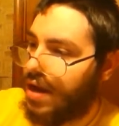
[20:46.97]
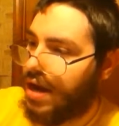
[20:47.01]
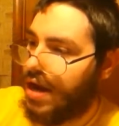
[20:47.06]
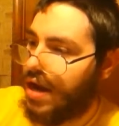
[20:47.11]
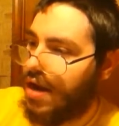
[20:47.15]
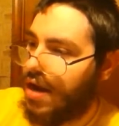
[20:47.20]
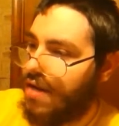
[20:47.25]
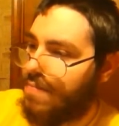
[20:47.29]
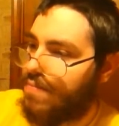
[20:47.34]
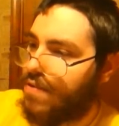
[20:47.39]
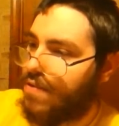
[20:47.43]
I
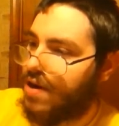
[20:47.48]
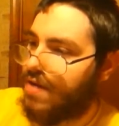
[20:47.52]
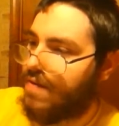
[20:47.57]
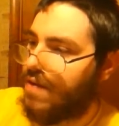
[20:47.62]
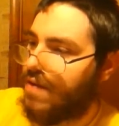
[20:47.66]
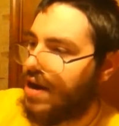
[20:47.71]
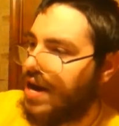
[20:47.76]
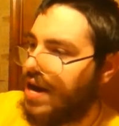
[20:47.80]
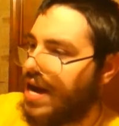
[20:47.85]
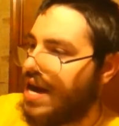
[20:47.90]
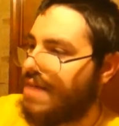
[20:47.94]
hope
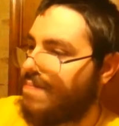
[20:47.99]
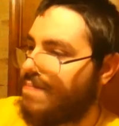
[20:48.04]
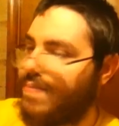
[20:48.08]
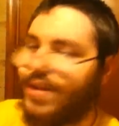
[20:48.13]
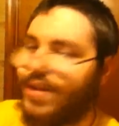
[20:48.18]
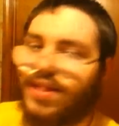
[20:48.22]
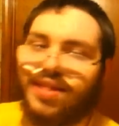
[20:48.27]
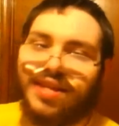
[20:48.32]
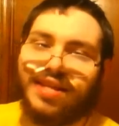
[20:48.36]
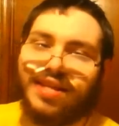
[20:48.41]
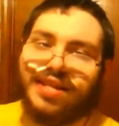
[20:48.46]
whatever
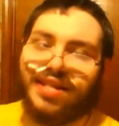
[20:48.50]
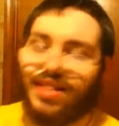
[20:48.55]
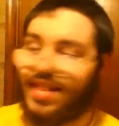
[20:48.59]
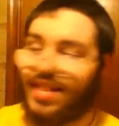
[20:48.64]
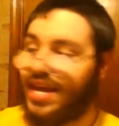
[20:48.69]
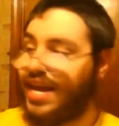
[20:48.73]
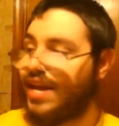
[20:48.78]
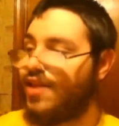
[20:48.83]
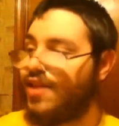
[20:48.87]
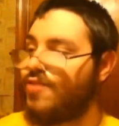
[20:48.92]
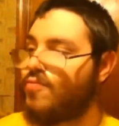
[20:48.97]
happens,
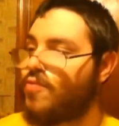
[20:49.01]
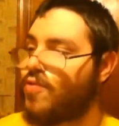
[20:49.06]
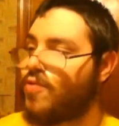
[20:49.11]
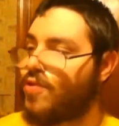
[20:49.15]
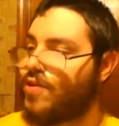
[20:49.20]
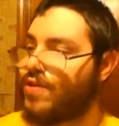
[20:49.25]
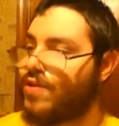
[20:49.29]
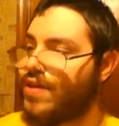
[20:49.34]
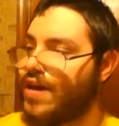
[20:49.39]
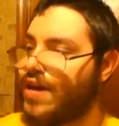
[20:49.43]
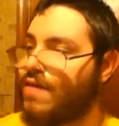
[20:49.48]
things
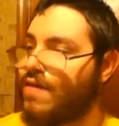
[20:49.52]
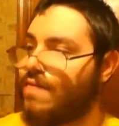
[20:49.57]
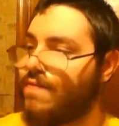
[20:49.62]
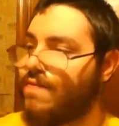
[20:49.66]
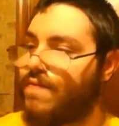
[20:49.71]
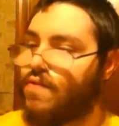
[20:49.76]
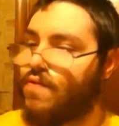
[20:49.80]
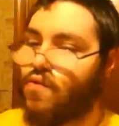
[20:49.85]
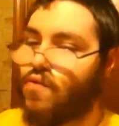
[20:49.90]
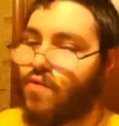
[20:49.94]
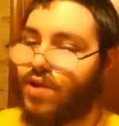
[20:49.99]
works out
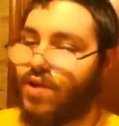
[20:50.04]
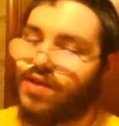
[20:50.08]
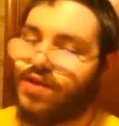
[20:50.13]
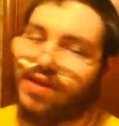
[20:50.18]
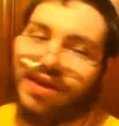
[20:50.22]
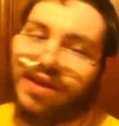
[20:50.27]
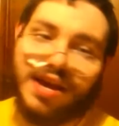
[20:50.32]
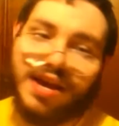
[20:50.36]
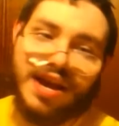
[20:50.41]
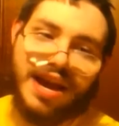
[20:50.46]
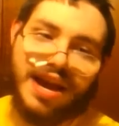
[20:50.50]
for us.